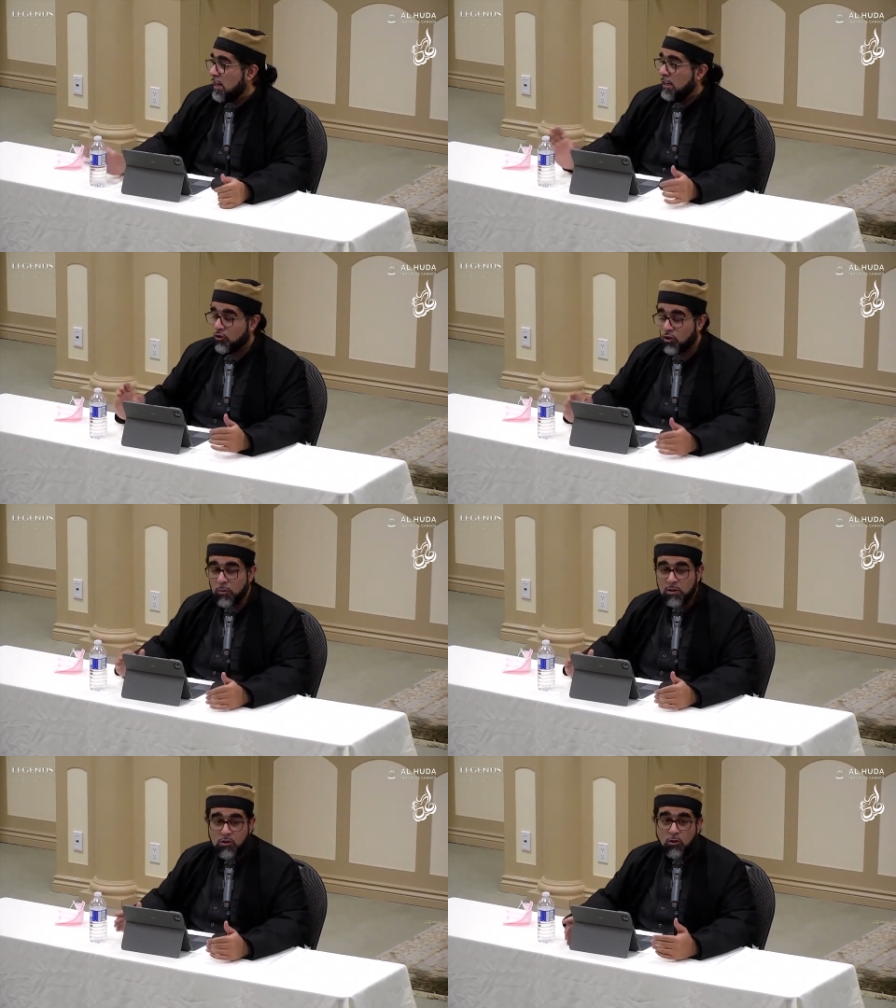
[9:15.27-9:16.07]
So
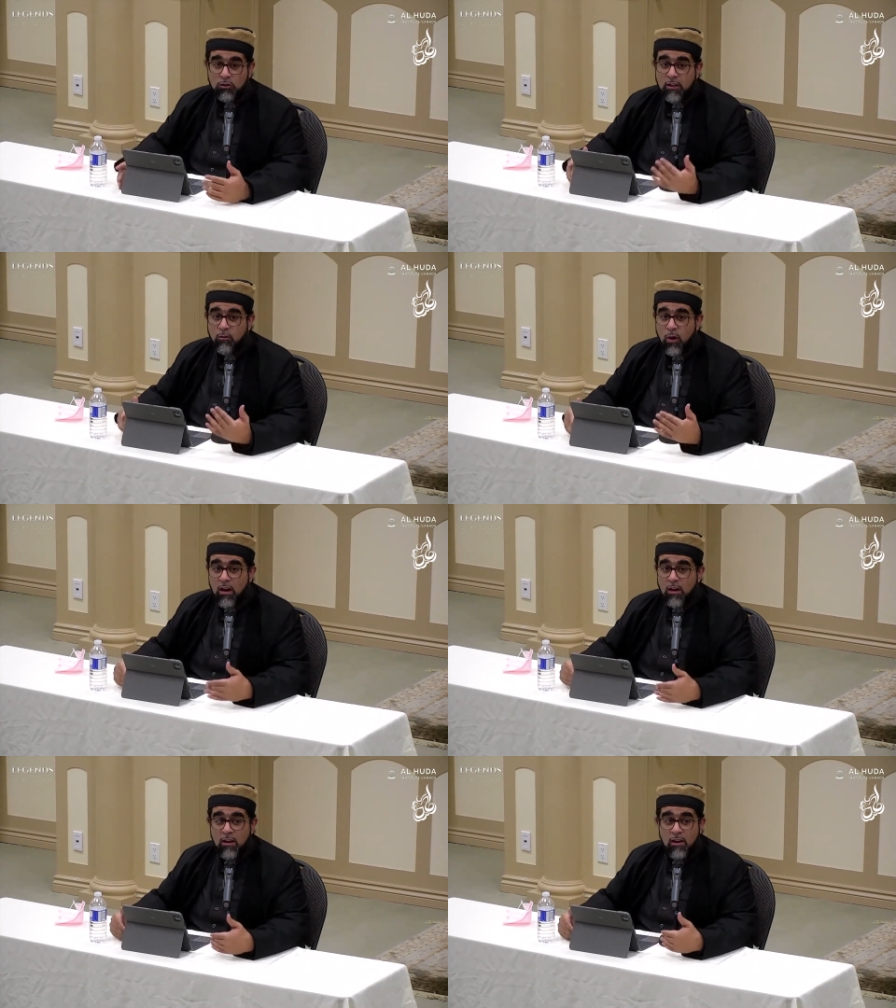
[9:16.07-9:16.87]
much so that
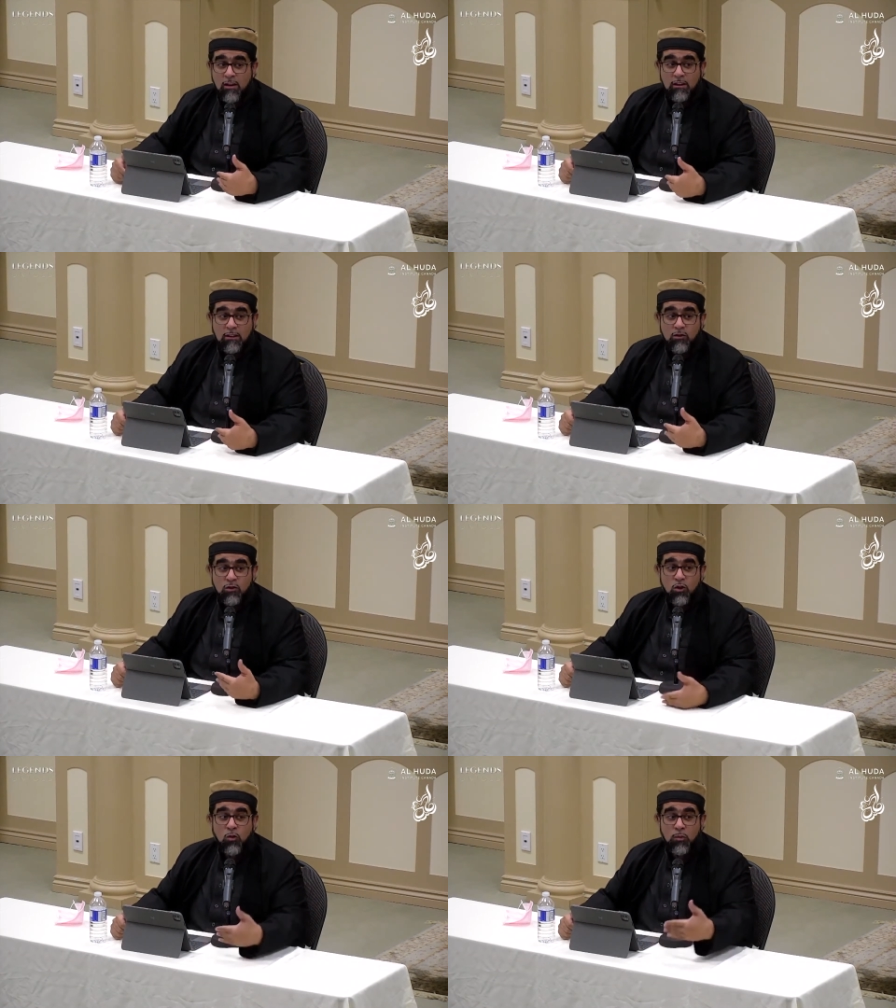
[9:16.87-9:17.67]
when
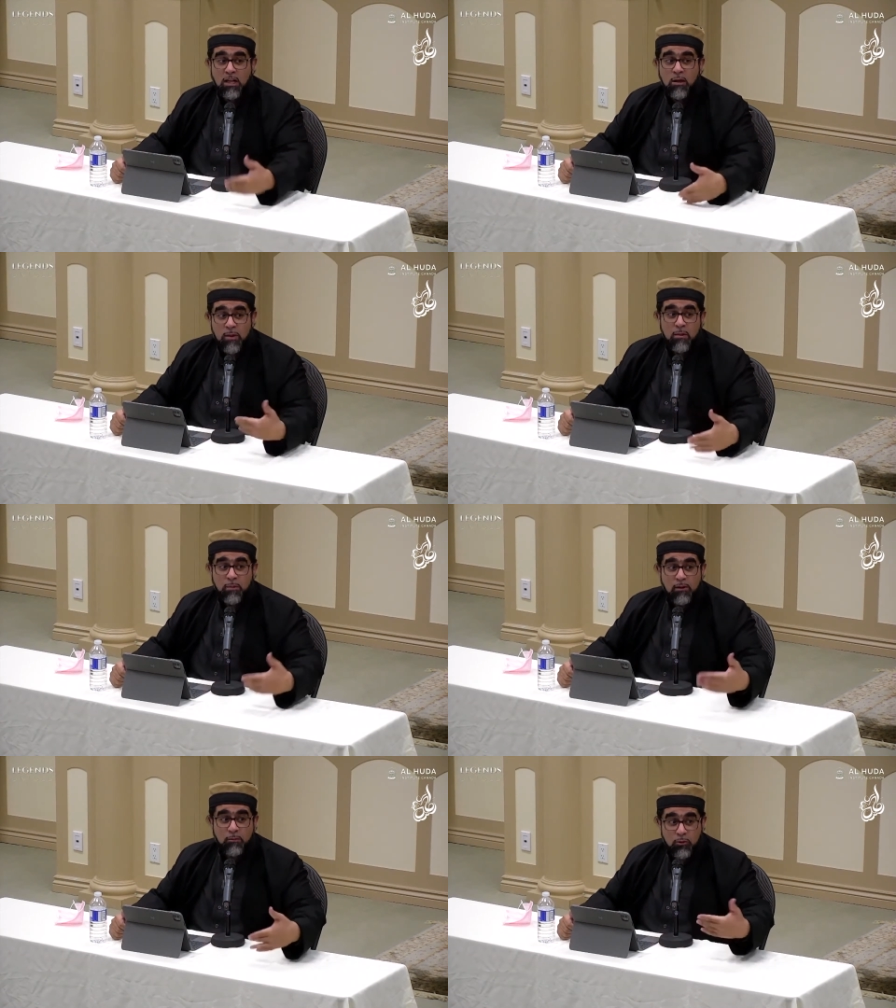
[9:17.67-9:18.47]
so many
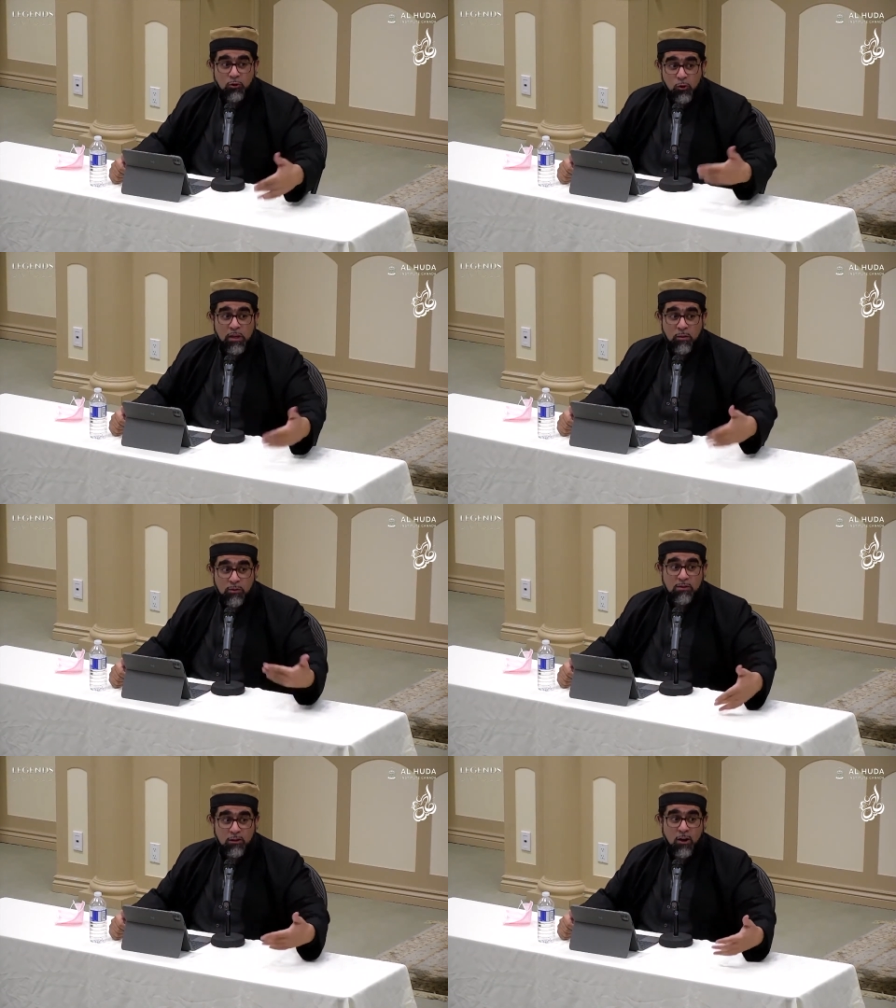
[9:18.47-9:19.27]
people, so many
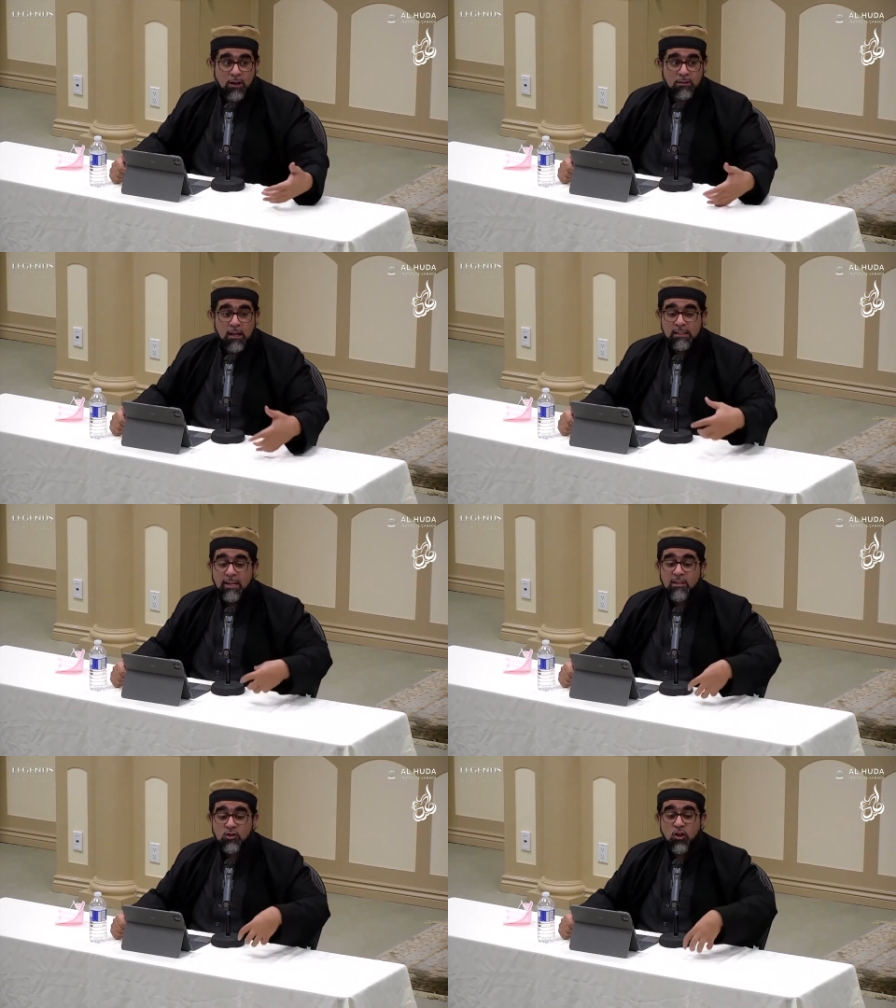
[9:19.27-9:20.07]
prison guards,
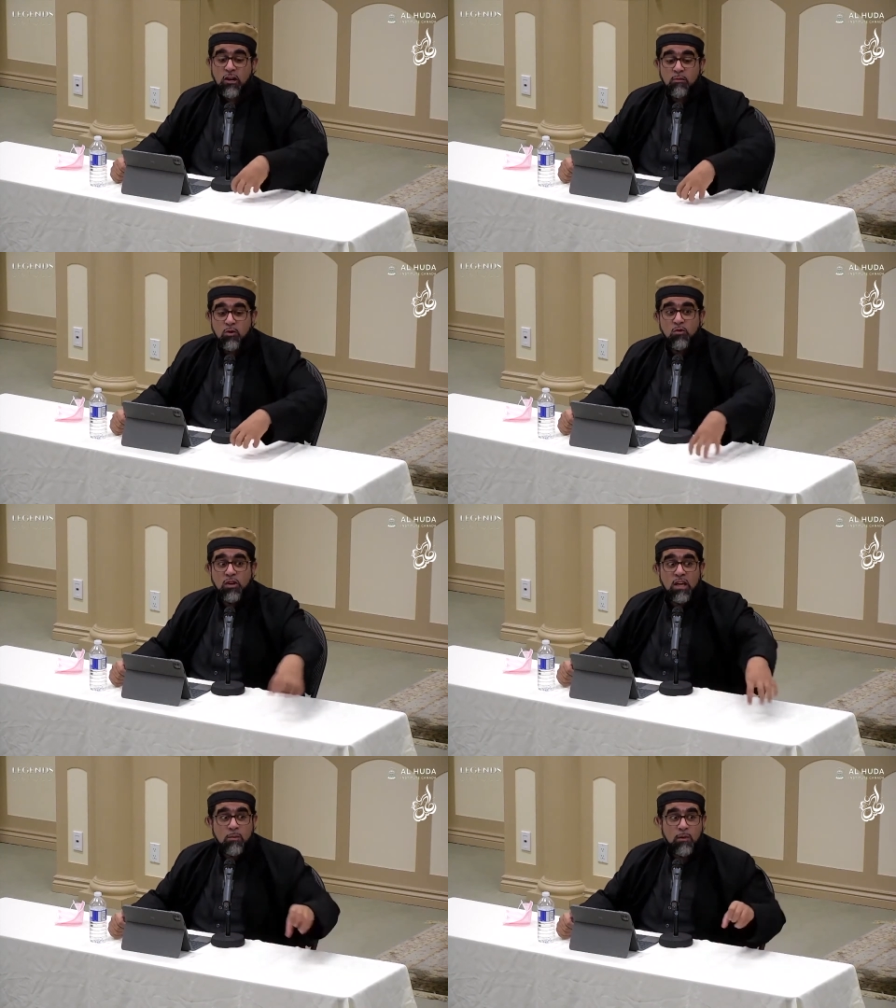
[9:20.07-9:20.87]
they started
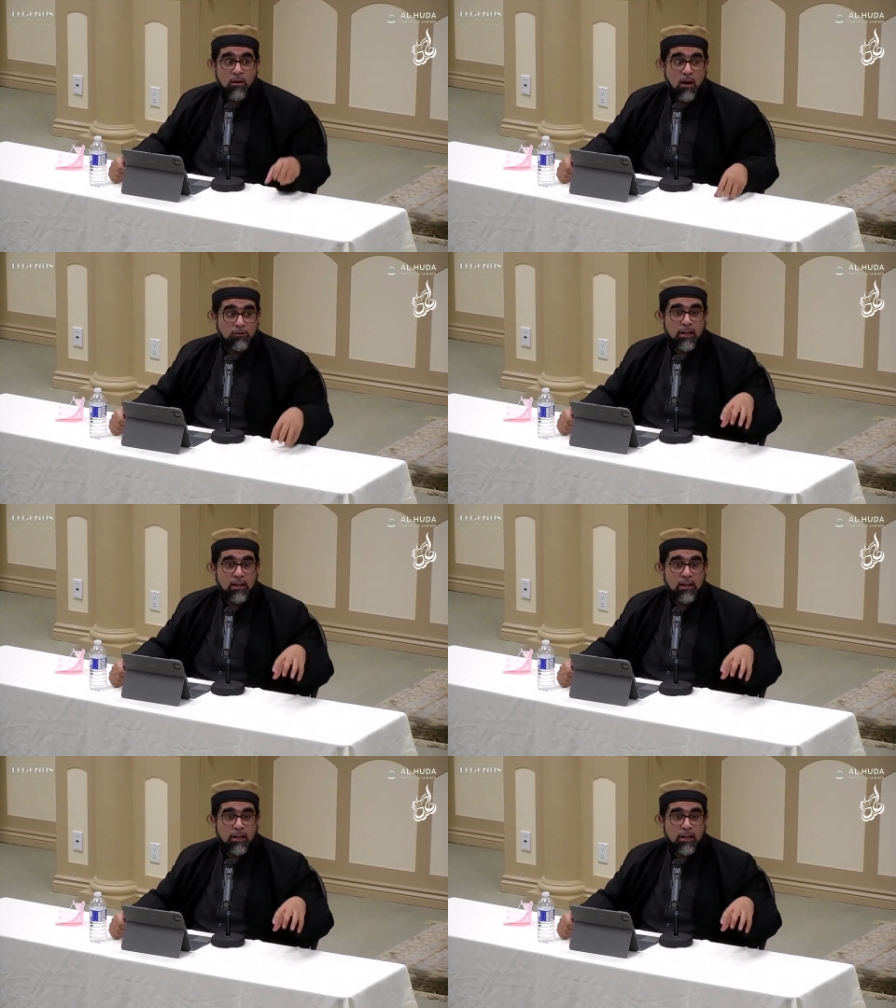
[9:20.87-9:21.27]
moving him around.